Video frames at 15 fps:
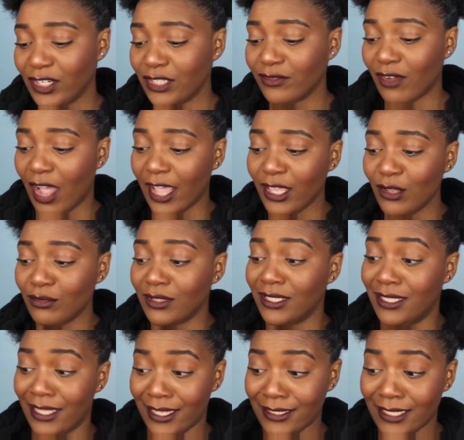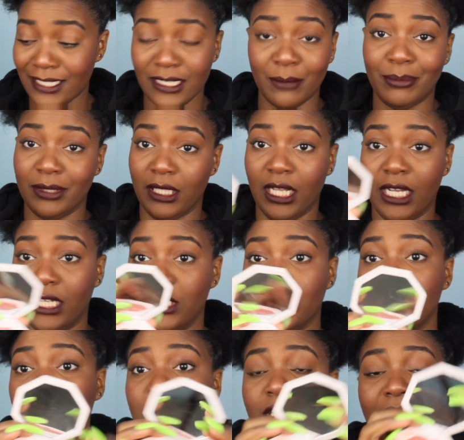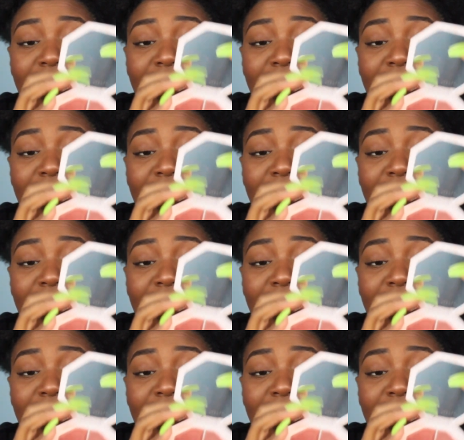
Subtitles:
First of all, I use this as a blush.